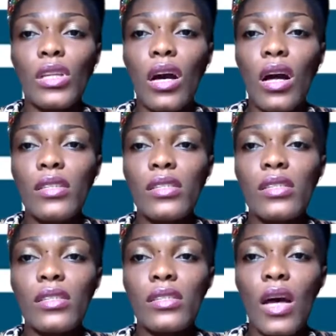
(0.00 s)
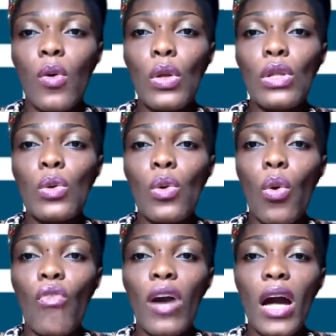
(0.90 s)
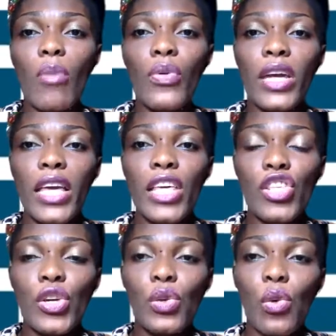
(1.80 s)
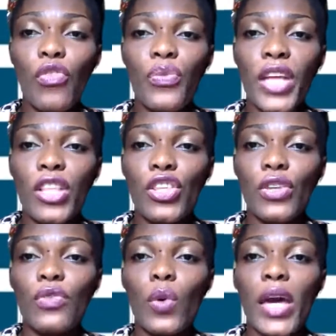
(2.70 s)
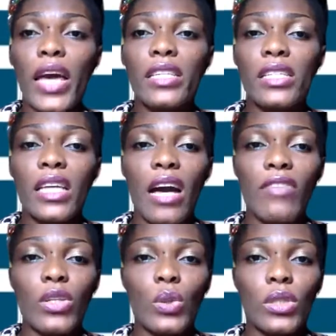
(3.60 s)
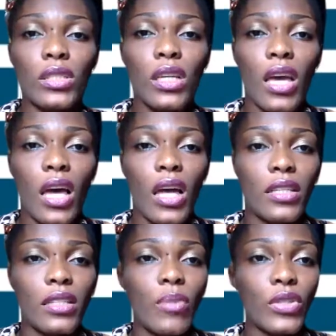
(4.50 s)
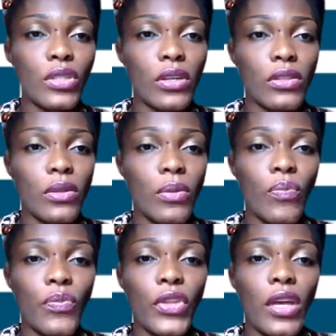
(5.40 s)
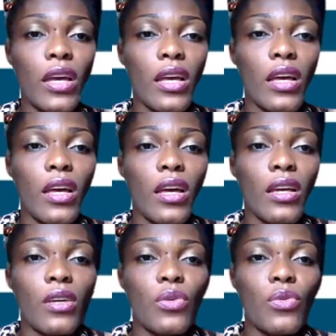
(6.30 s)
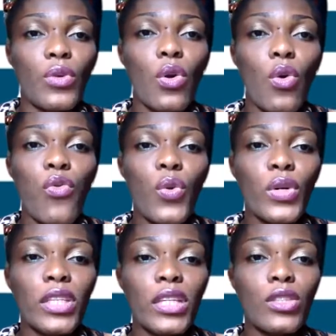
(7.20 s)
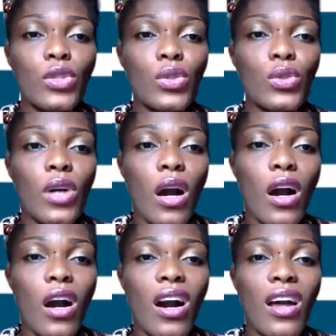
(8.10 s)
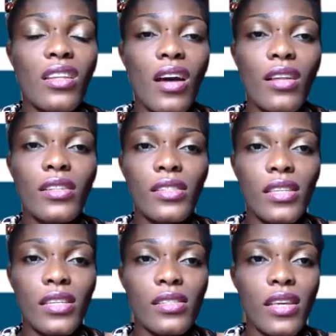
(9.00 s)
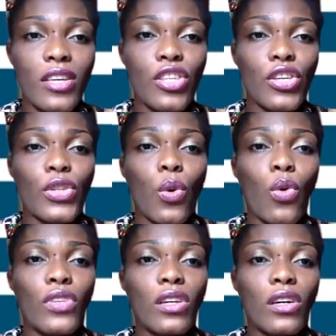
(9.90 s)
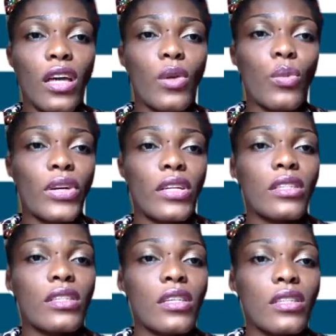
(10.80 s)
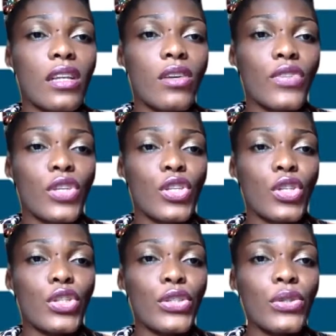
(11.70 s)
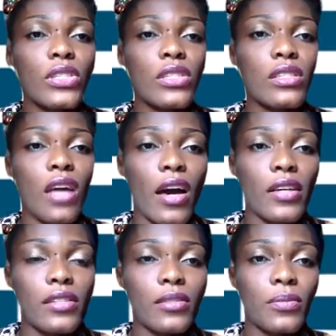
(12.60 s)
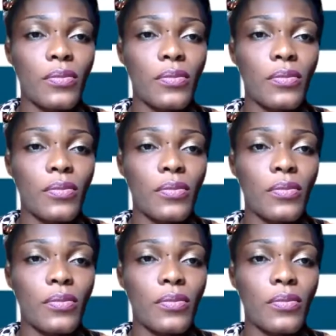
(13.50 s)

lauds Sanwo-Olu over abrogation of pension for ex-governors and deputies. We go further to our analysis section of the Elumba television news site.